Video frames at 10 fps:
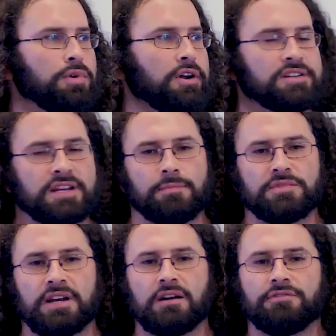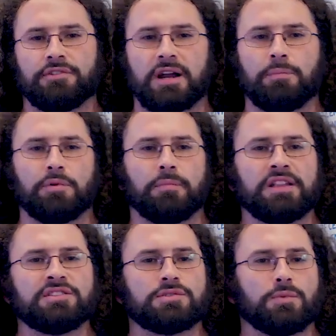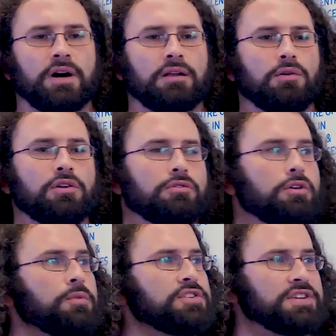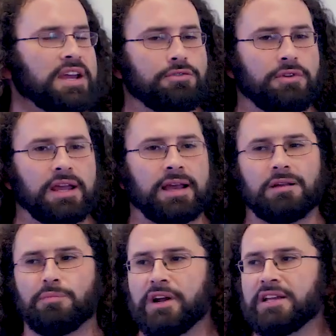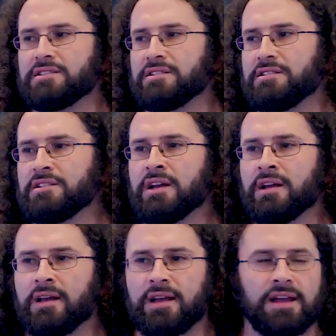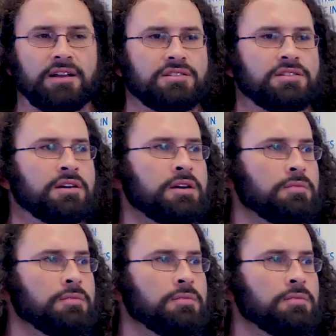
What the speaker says: plant comes down for a couple months while all your robots get recalibrated and